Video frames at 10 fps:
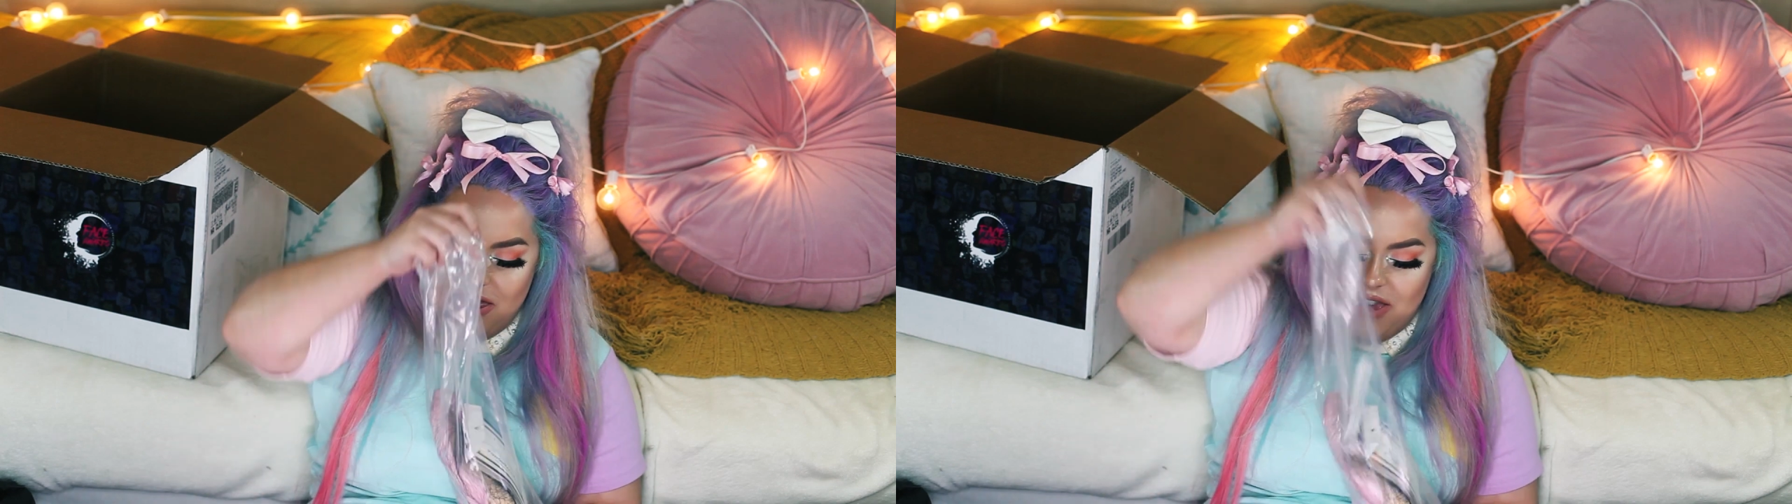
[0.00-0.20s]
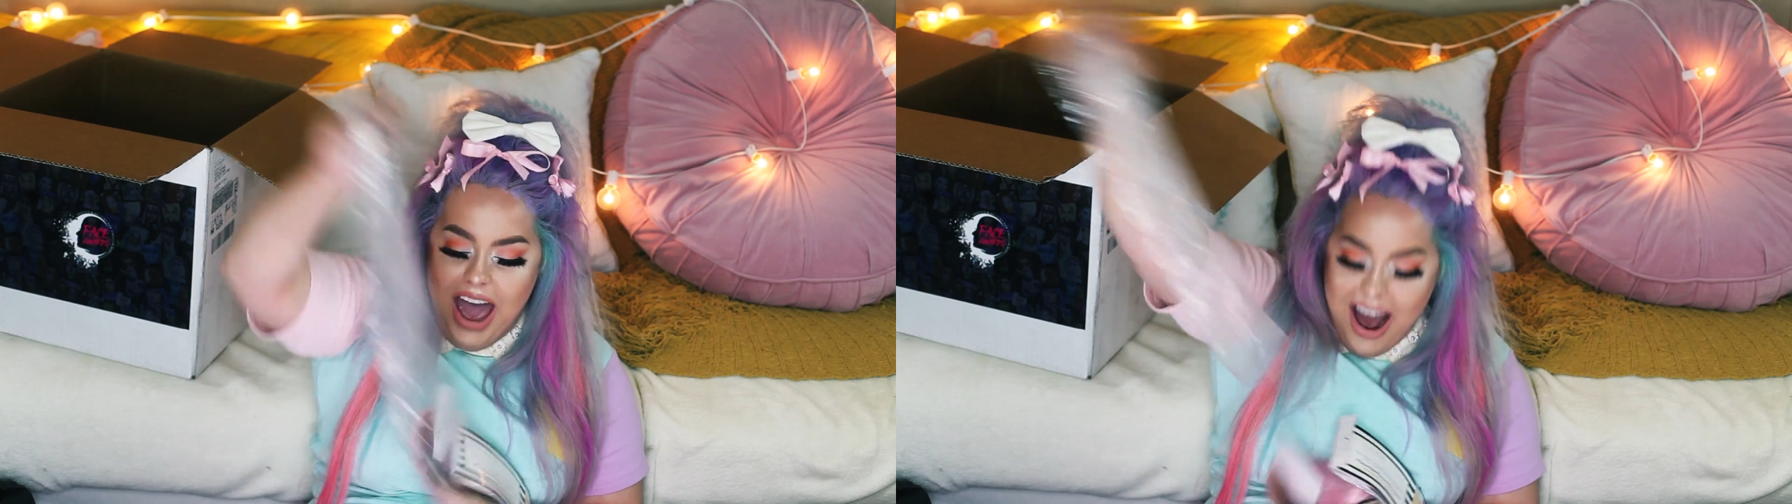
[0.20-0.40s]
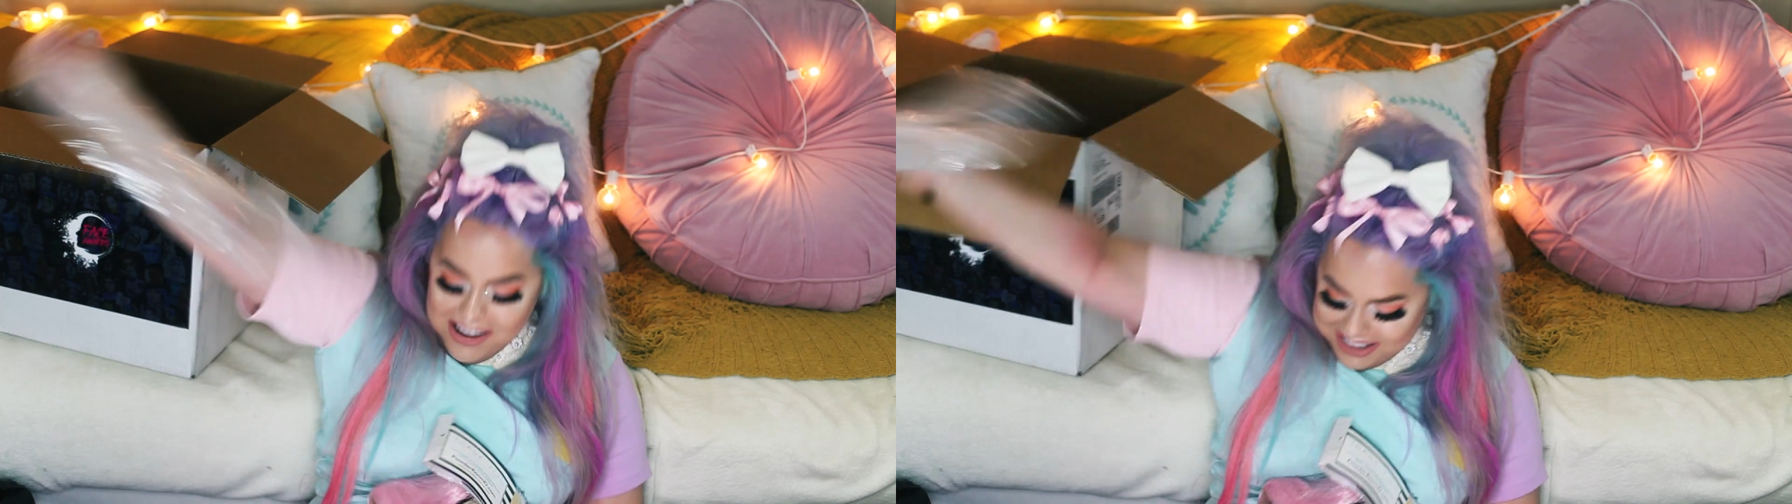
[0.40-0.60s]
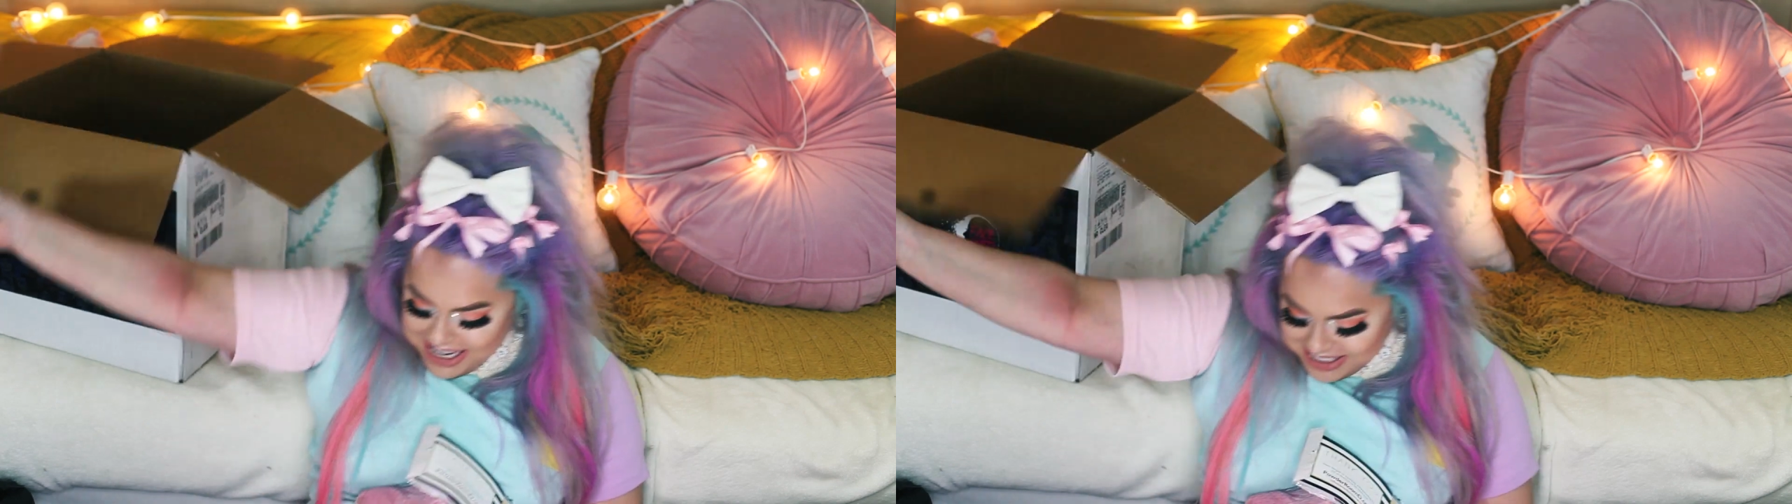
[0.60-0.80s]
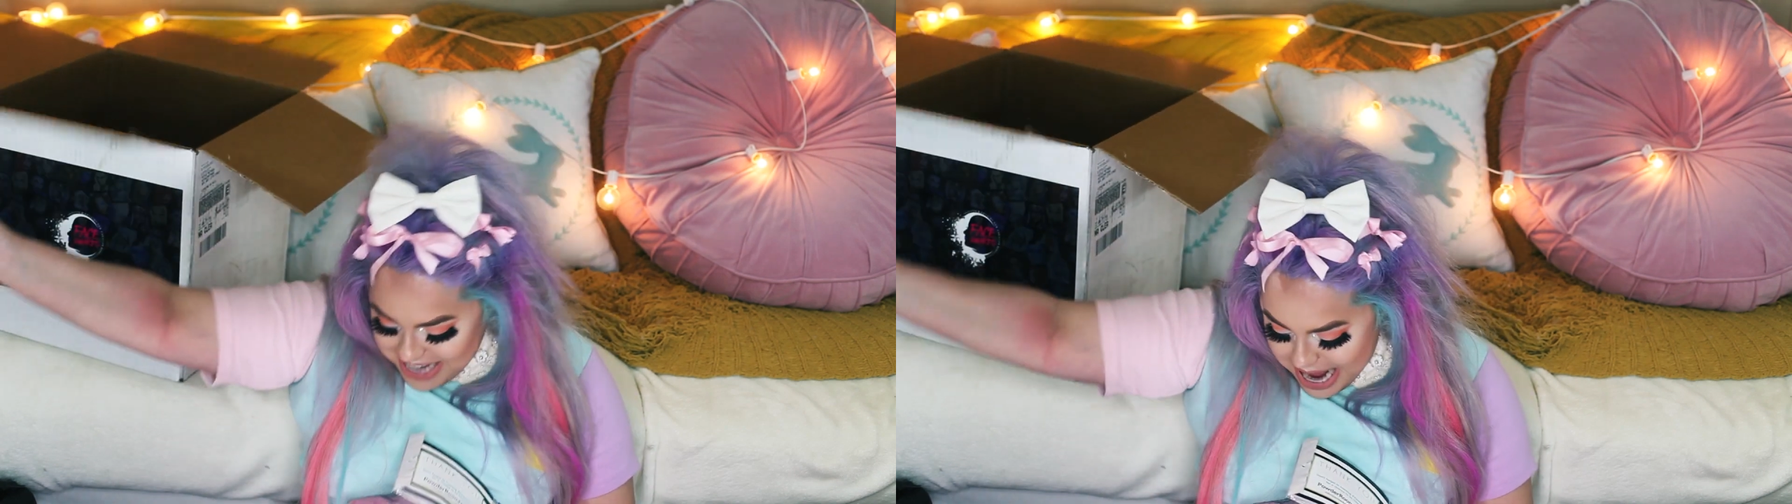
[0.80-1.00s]

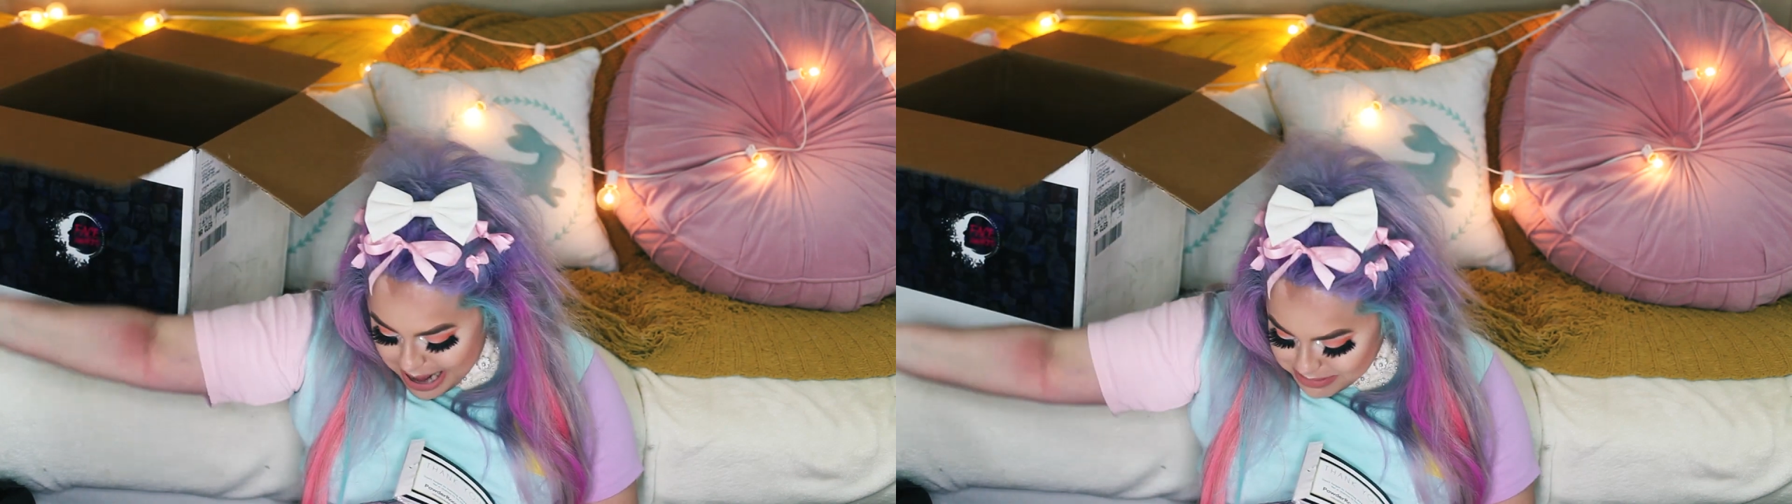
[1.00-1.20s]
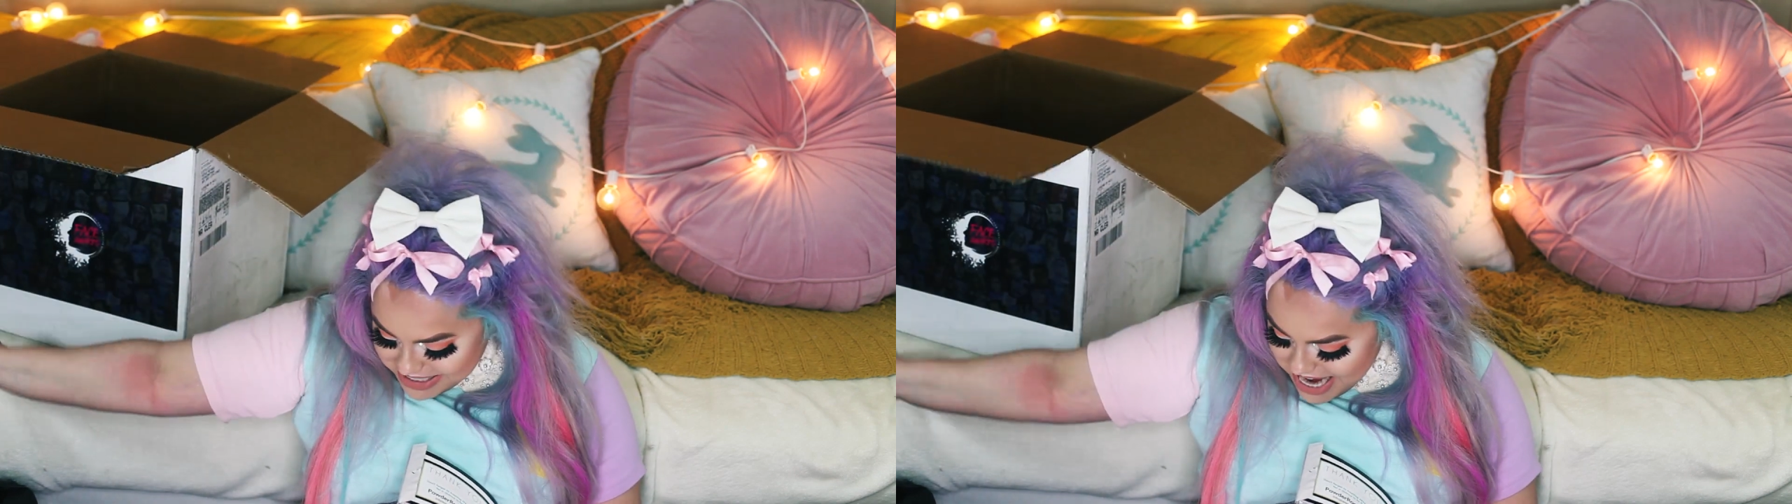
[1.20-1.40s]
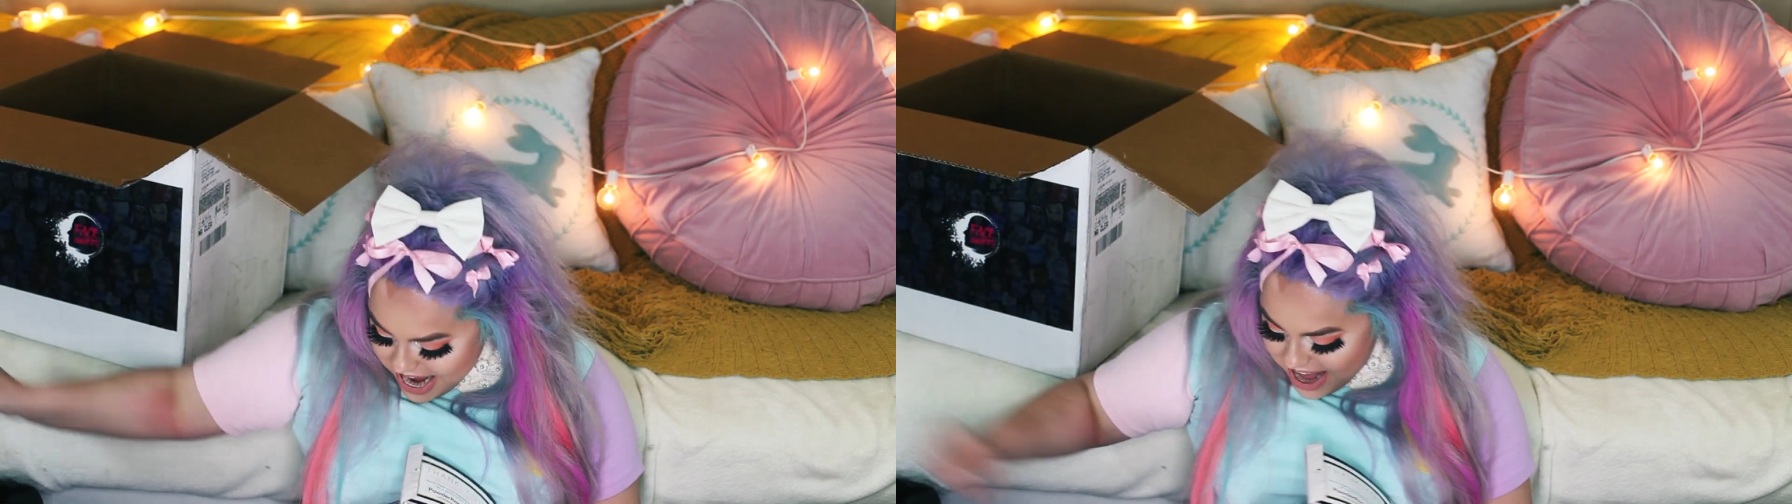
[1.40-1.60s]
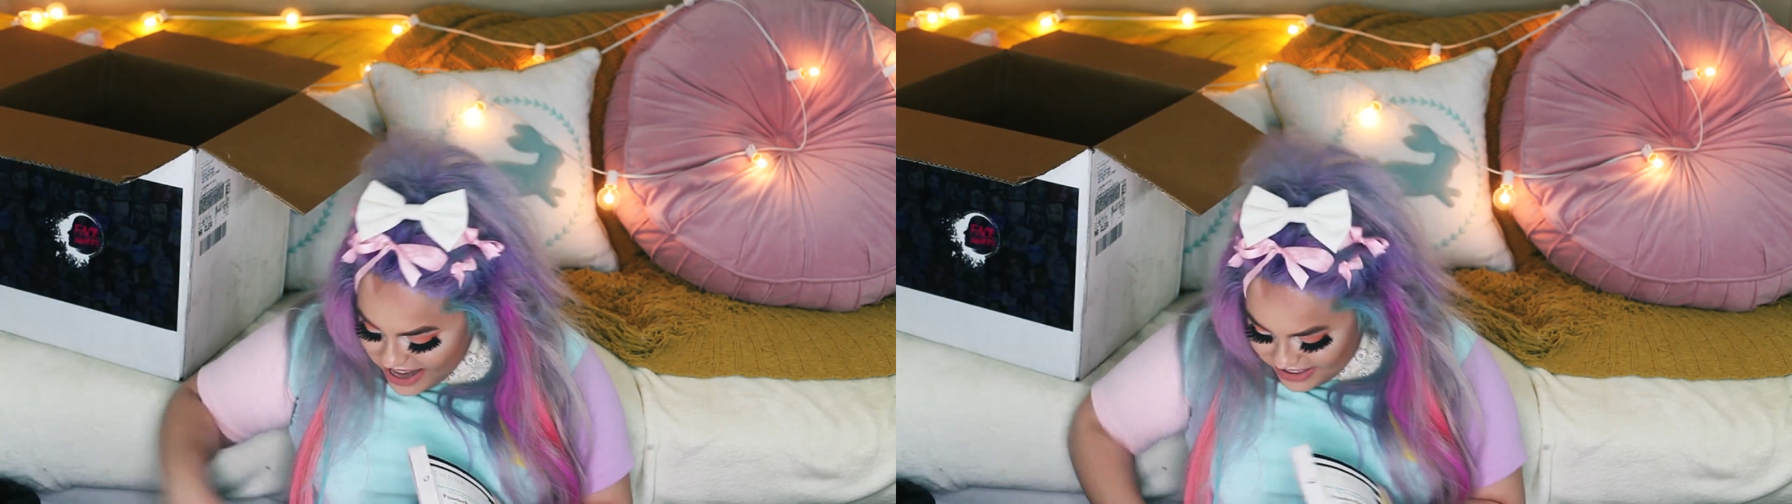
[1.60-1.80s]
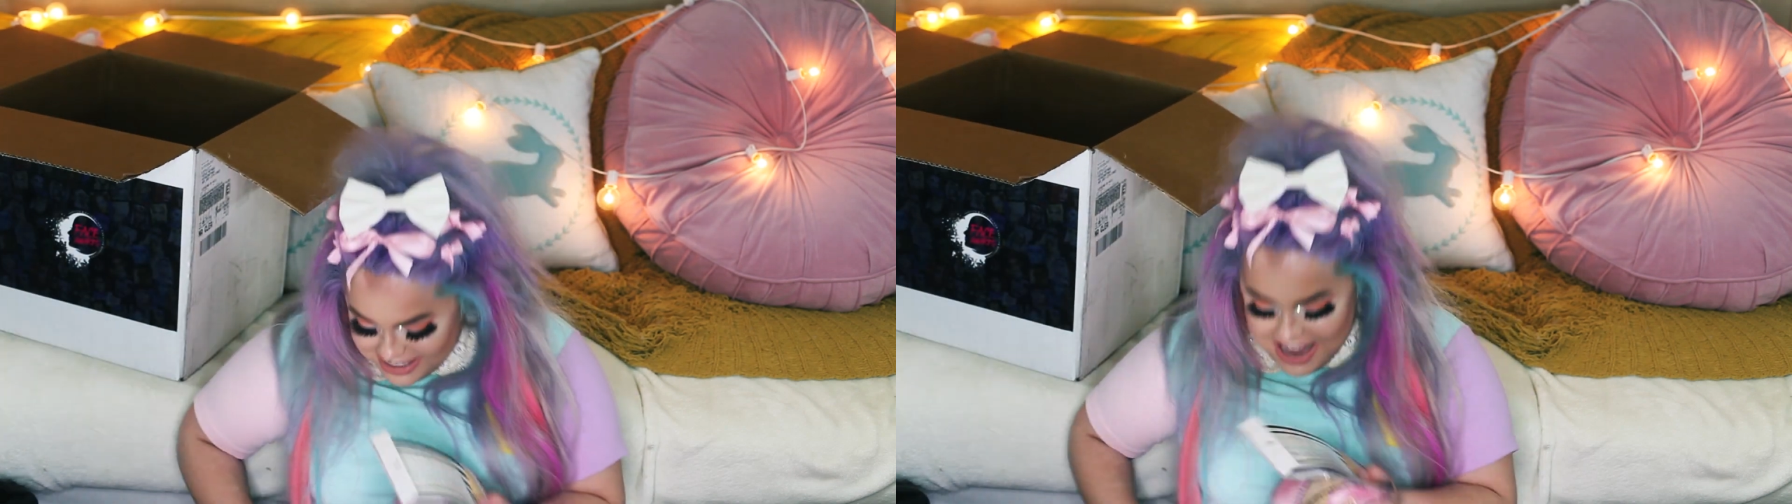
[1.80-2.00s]
times
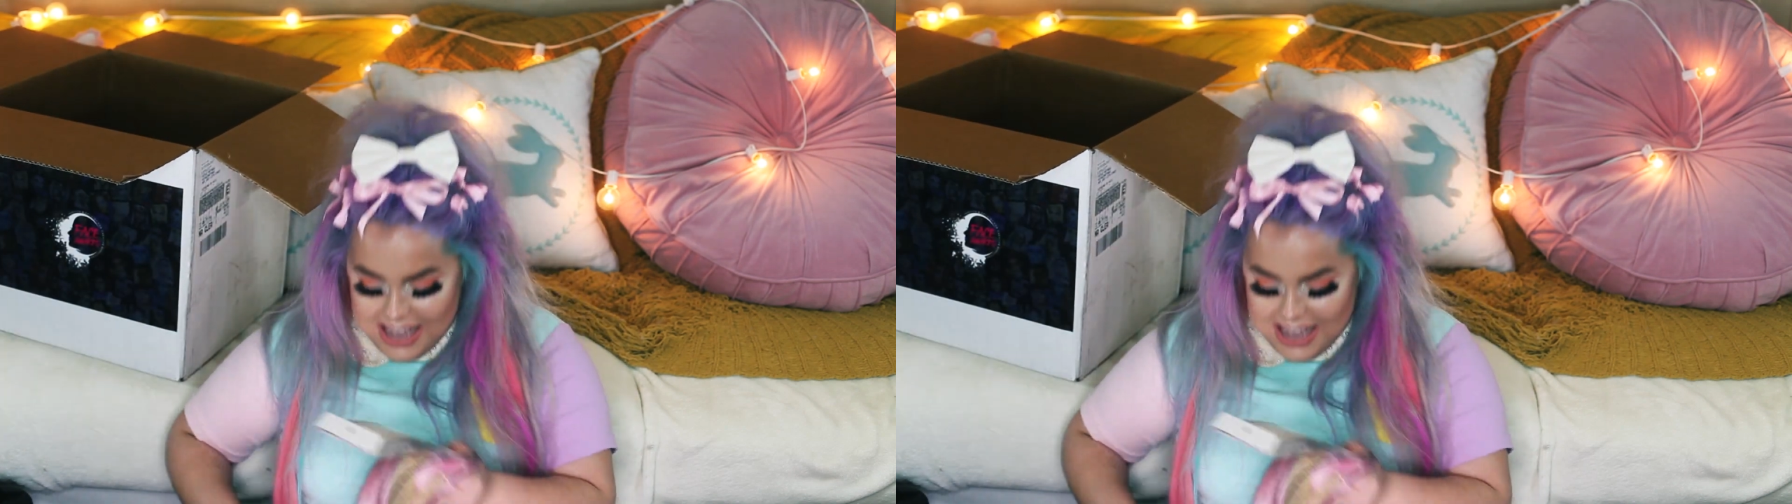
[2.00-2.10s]
yes.